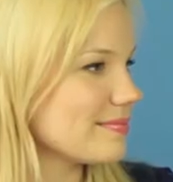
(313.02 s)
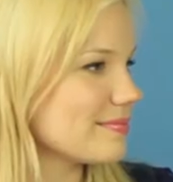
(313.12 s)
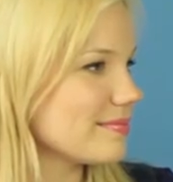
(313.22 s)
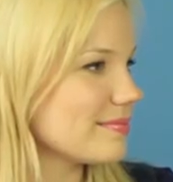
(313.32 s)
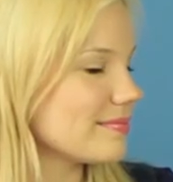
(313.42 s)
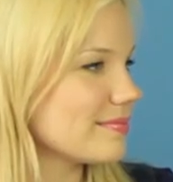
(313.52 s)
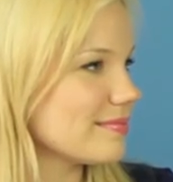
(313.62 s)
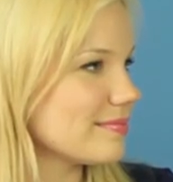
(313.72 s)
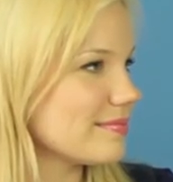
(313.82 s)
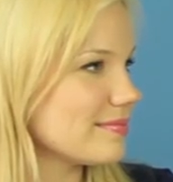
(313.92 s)

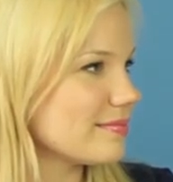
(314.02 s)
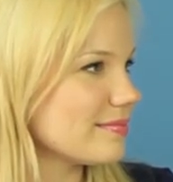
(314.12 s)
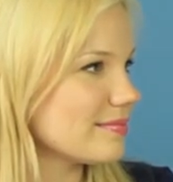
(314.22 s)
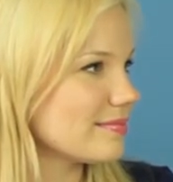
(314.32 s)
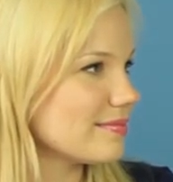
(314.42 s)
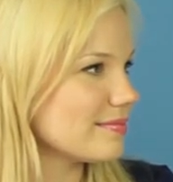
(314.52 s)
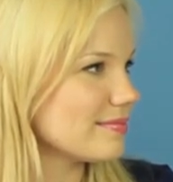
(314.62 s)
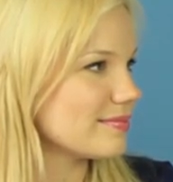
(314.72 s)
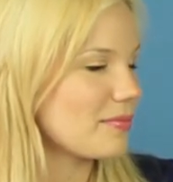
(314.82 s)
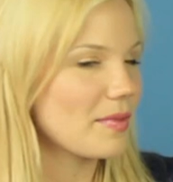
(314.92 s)

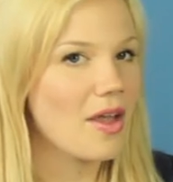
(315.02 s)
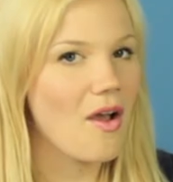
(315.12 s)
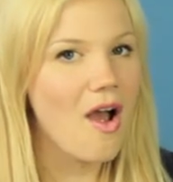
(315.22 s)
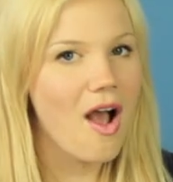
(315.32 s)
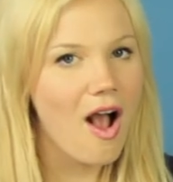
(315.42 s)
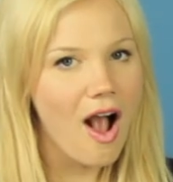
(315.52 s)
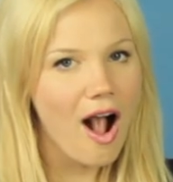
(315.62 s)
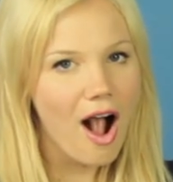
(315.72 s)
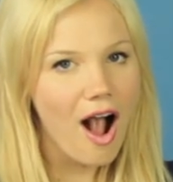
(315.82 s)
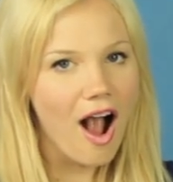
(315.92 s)

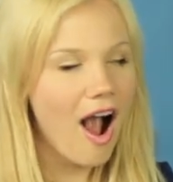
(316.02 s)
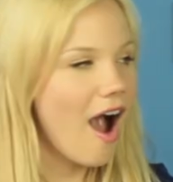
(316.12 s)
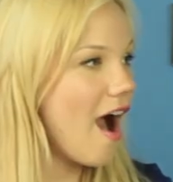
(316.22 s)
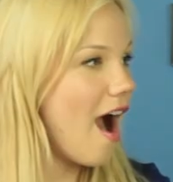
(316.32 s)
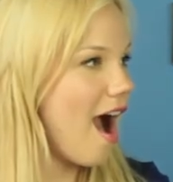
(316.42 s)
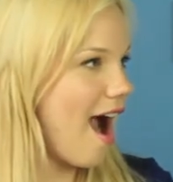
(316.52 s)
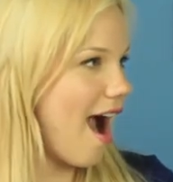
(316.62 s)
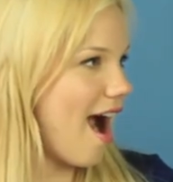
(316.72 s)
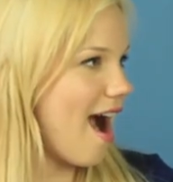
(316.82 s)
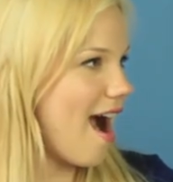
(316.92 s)

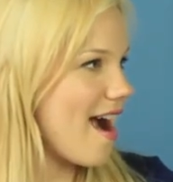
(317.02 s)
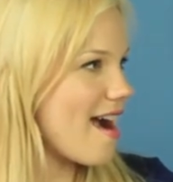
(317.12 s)
(not speaking)